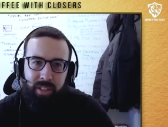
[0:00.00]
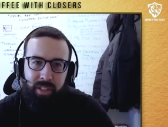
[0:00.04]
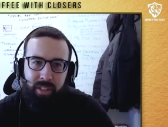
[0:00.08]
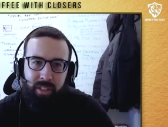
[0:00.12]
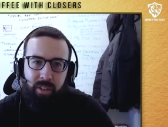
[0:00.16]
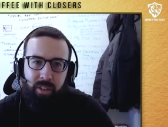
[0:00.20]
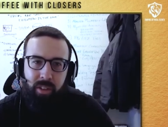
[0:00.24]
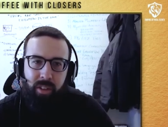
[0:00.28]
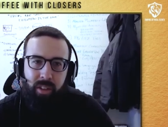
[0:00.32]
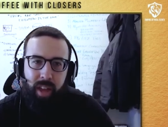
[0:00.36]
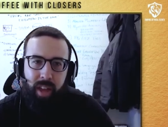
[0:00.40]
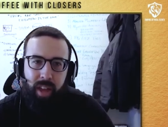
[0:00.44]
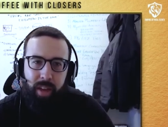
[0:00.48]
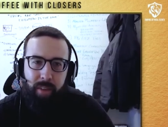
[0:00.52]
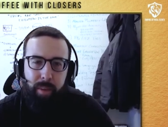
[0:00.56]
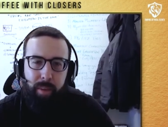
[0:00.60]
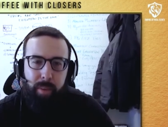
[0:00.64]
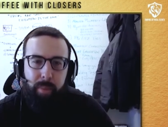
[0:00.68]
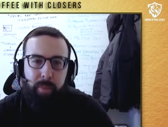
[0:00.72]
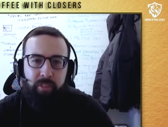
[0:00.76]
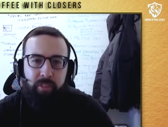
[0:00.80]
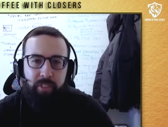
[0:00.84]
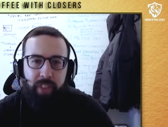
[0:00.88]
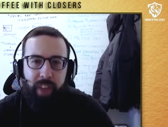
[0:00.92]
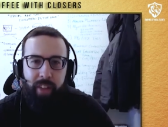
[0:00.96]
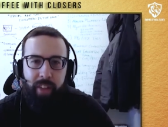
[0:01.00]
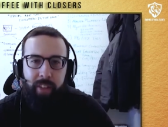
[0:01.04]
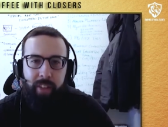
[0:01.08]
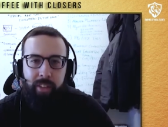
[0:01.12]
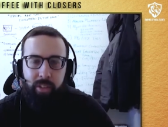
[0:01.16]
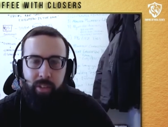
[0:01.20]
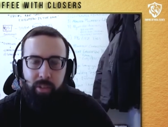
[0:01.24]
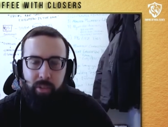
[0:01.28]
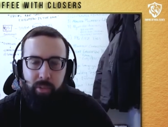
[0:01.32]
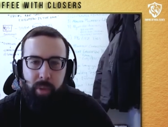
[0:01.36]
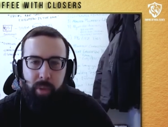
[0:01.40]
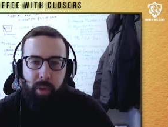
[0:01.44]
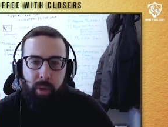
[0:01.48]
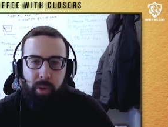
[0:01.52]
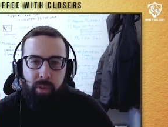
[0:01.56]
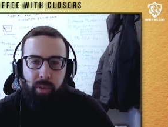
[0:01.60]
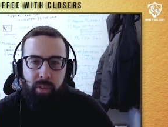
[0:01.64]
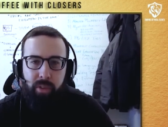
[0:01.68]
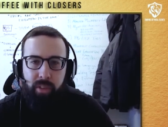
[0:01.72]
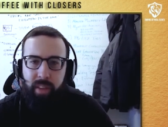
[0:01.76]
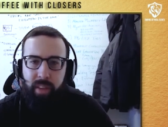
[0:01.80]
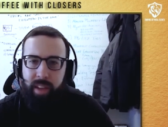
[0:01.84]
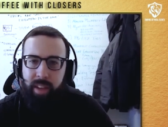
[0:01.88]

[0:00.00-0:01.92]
There are a lot of people following those posts that